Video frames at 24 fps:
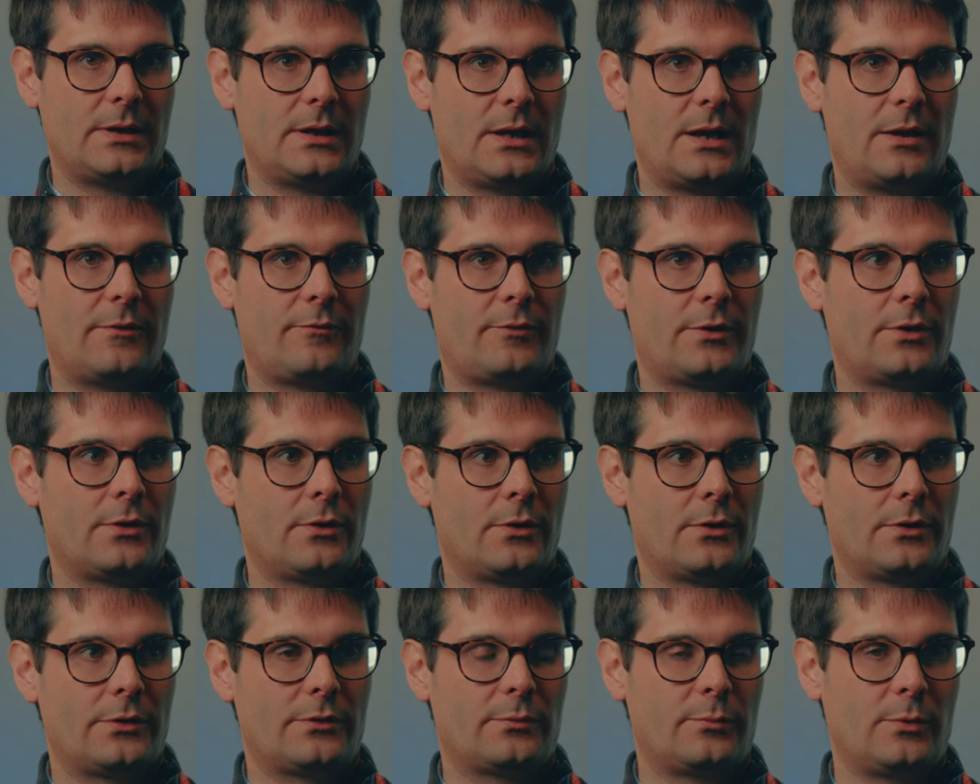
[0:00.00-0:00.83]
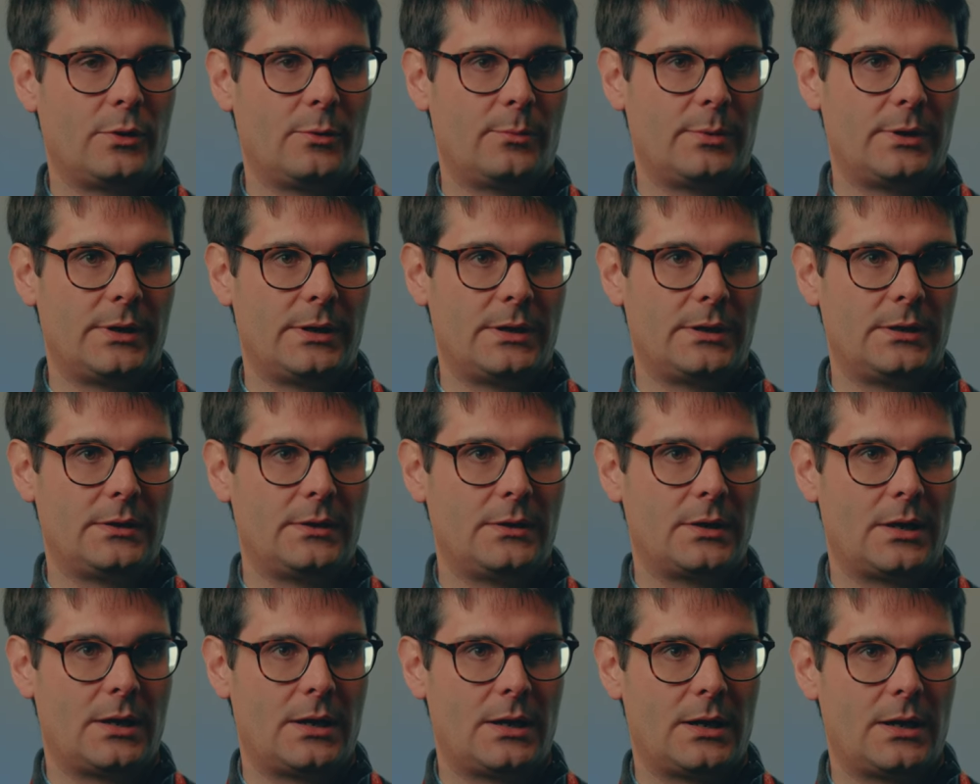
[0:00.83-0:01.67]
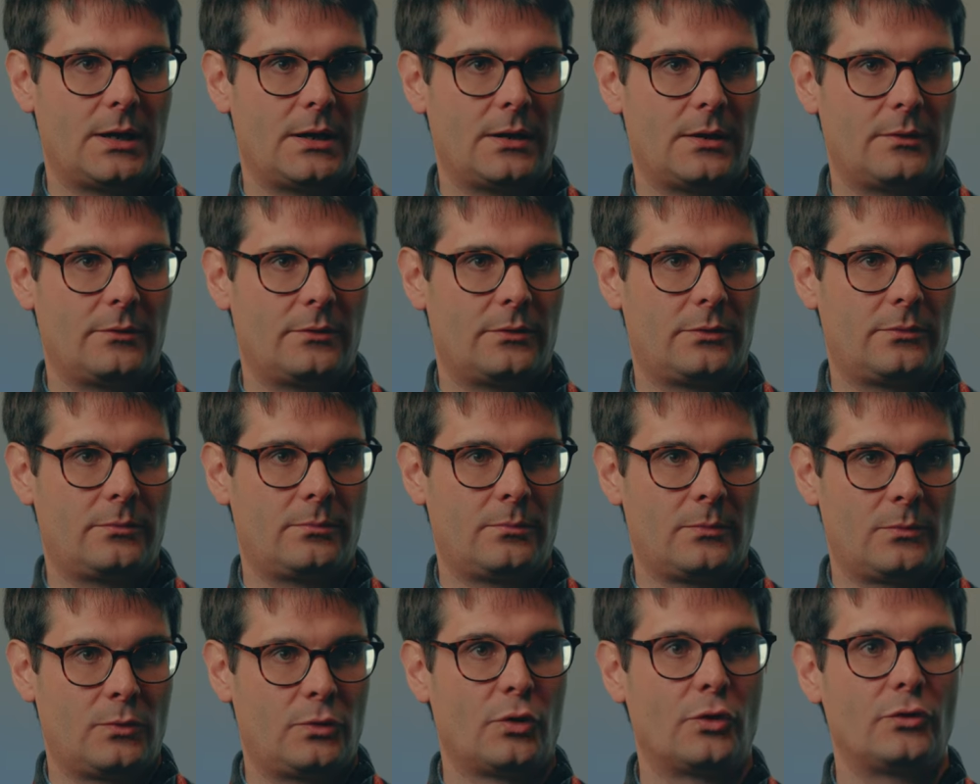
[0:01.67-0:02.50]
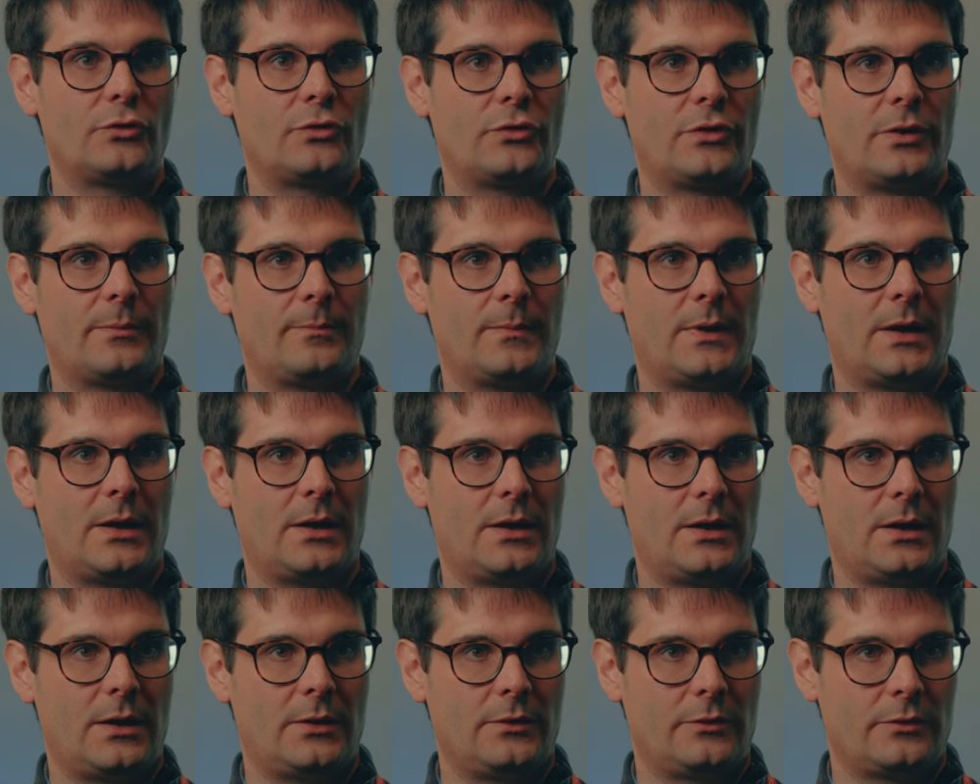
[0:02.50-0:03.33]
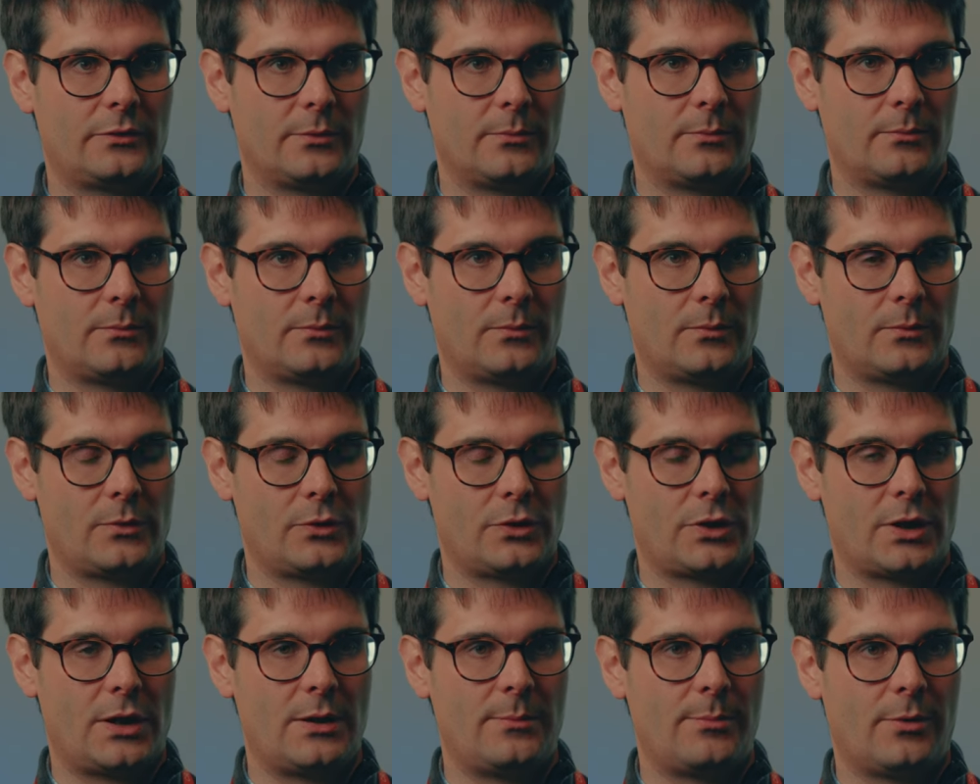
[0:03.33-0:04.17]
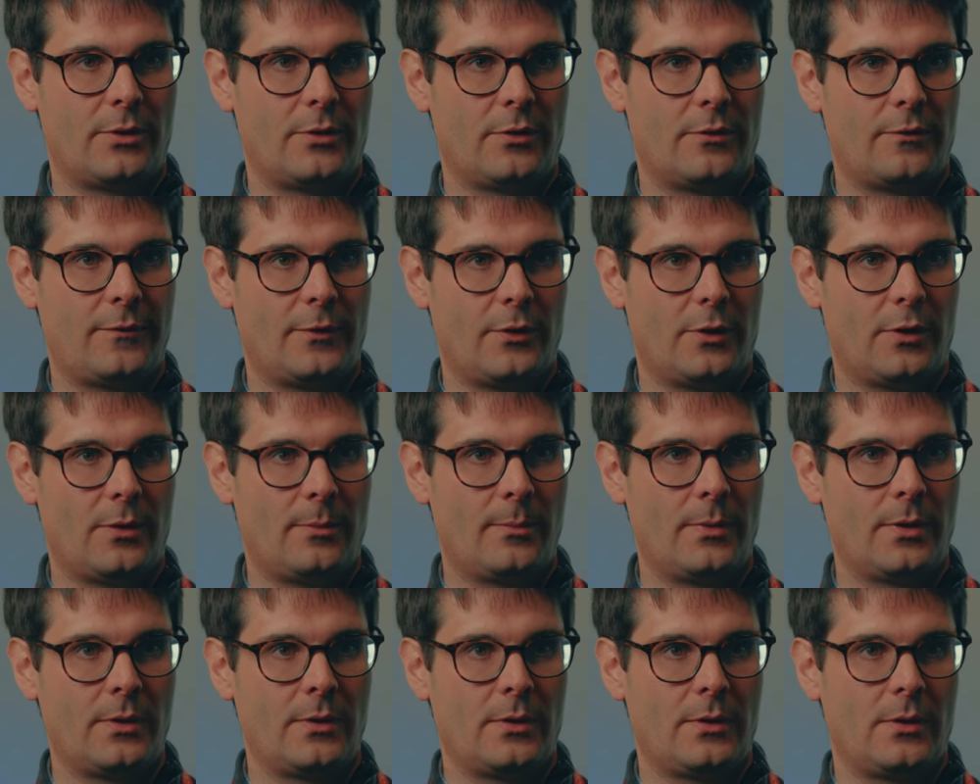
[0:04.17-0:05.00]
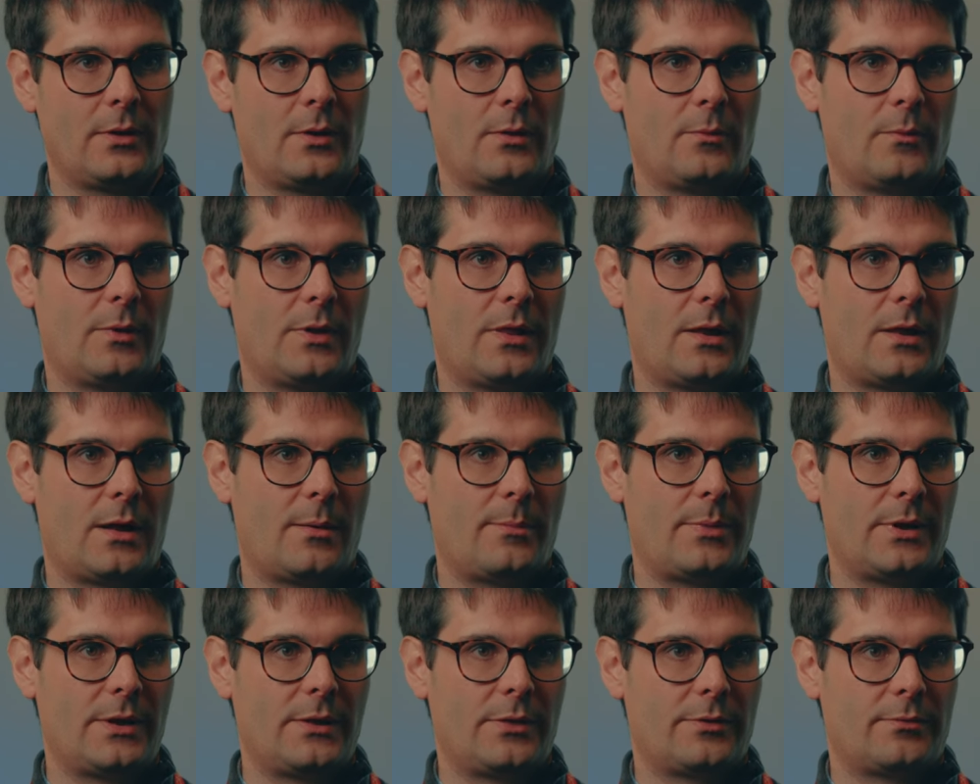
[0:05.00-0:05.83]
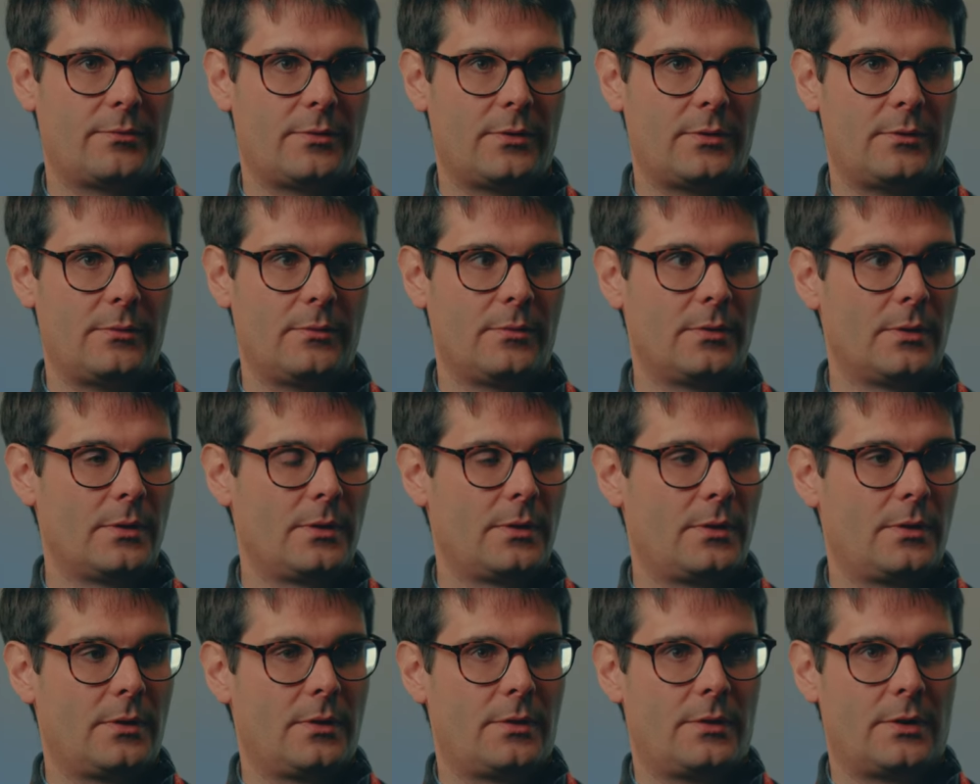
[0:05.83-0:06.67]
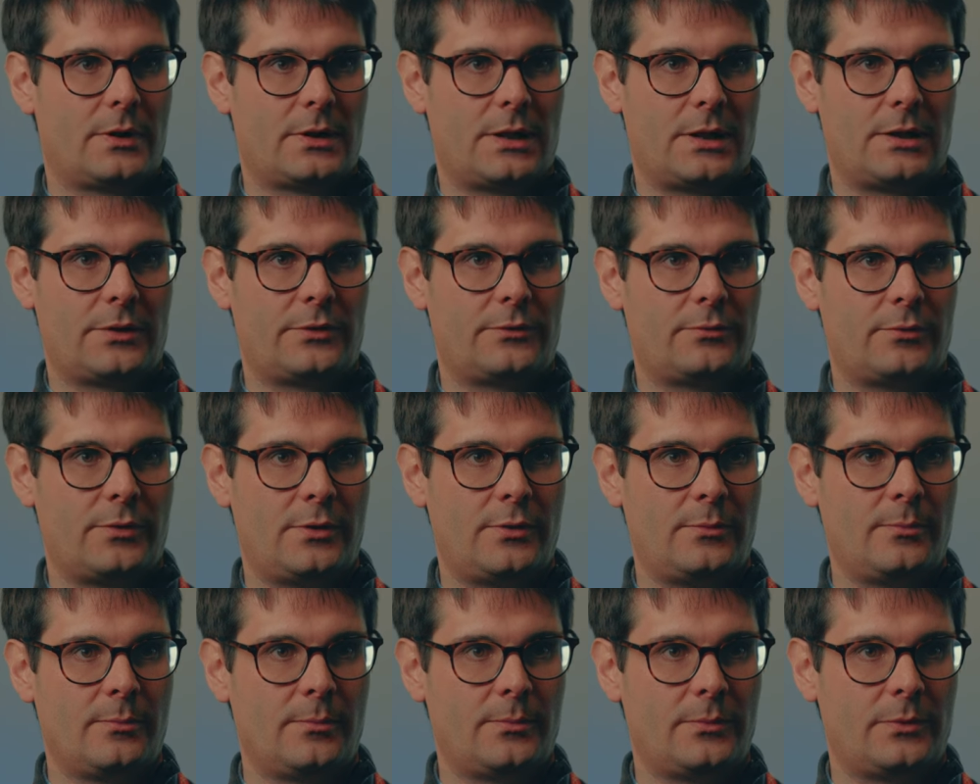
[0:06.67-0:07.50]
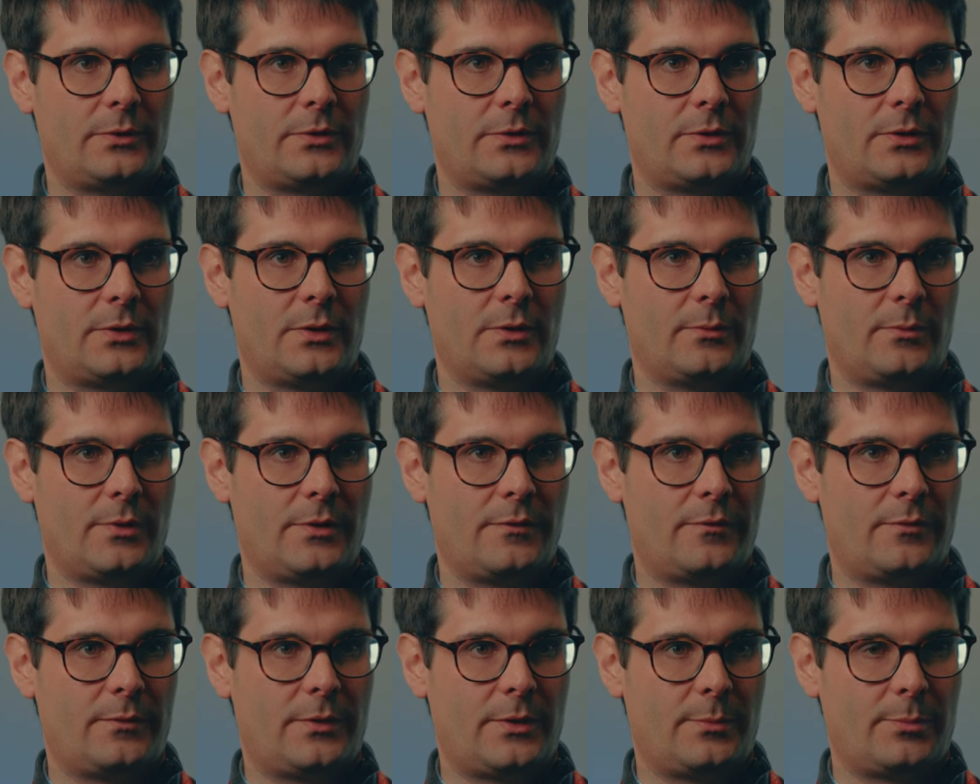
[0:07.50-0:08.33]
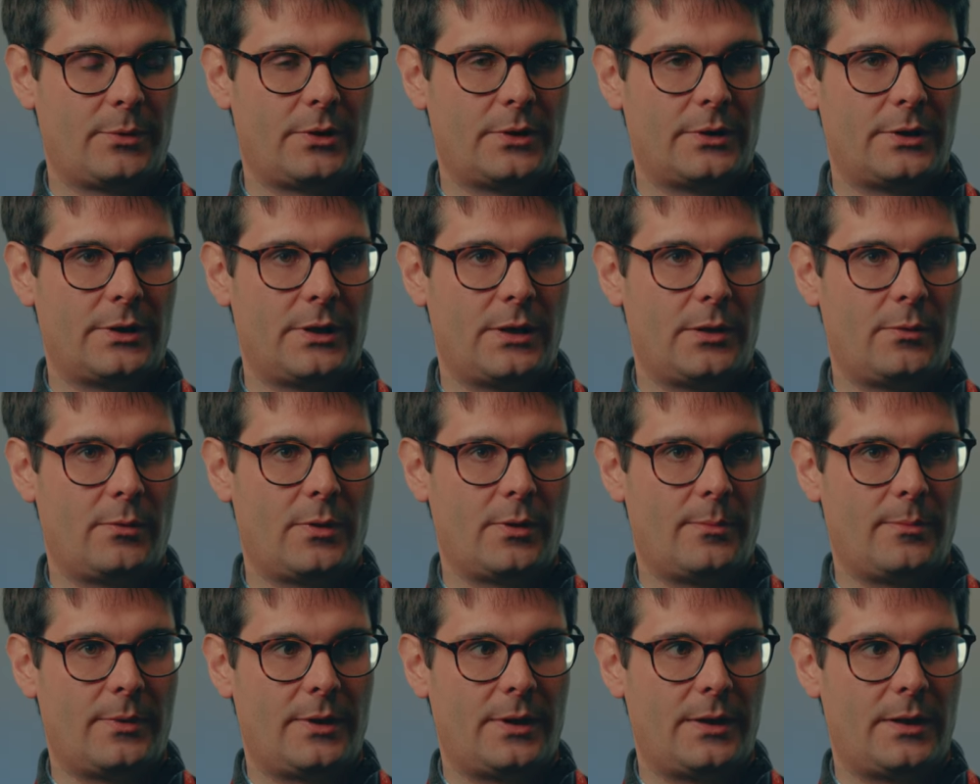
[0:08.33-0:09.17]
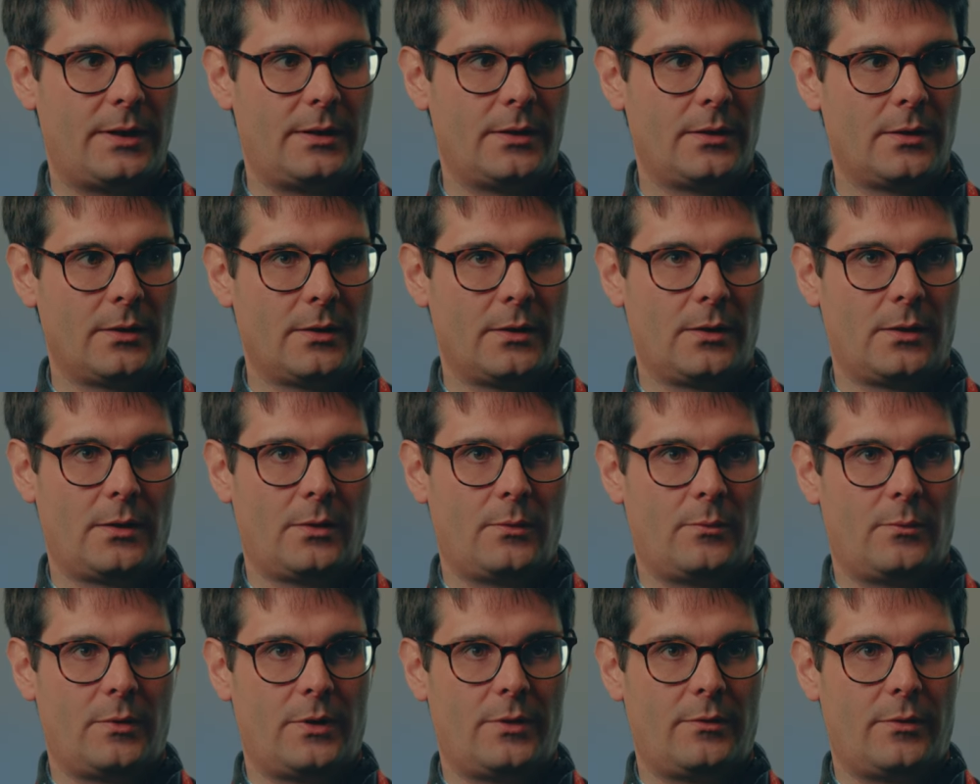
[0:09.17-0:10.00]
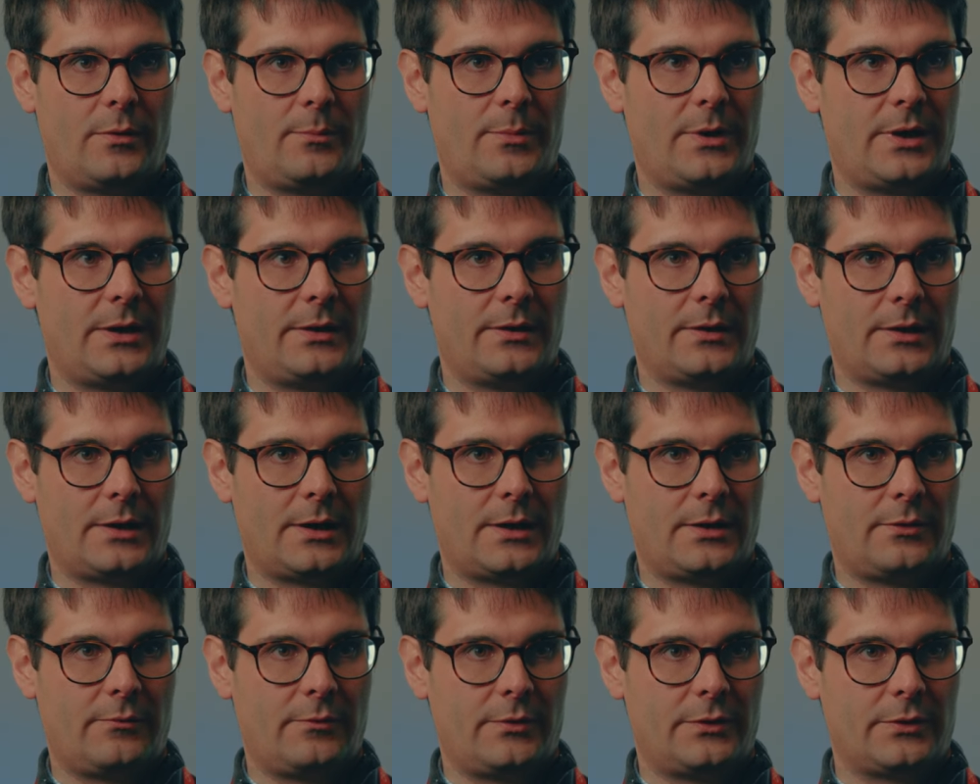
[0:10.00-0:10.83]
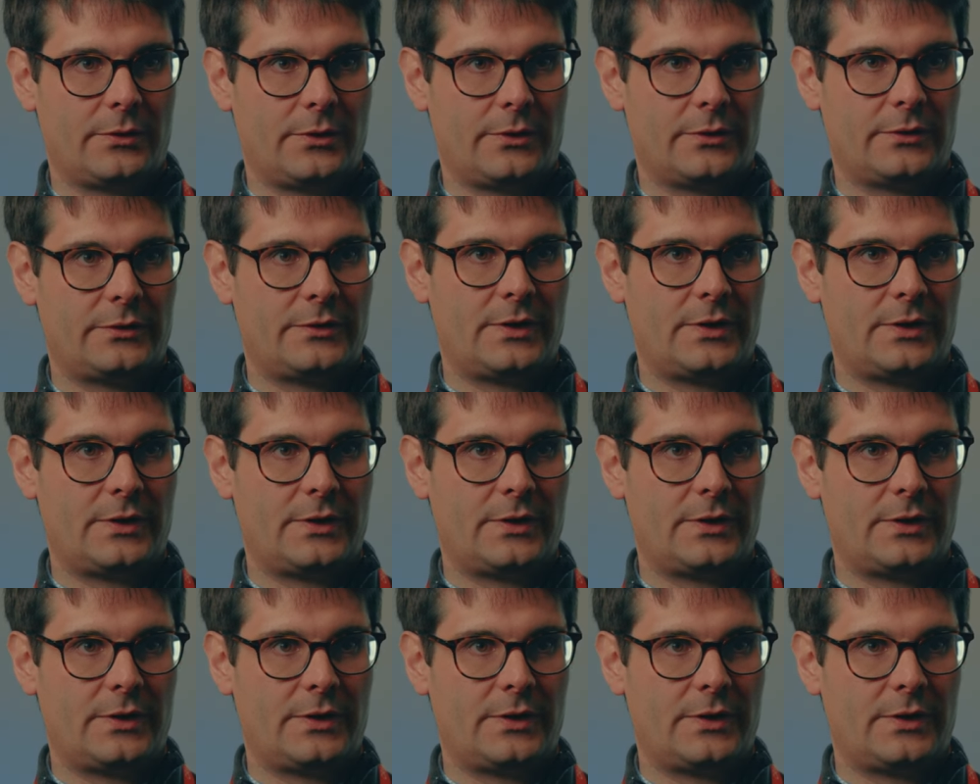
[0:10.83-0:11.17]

Every course will be touched in some shape or form, whether that be through the classrooms that we've deployed the equipment in, whether it be in the Learning Resource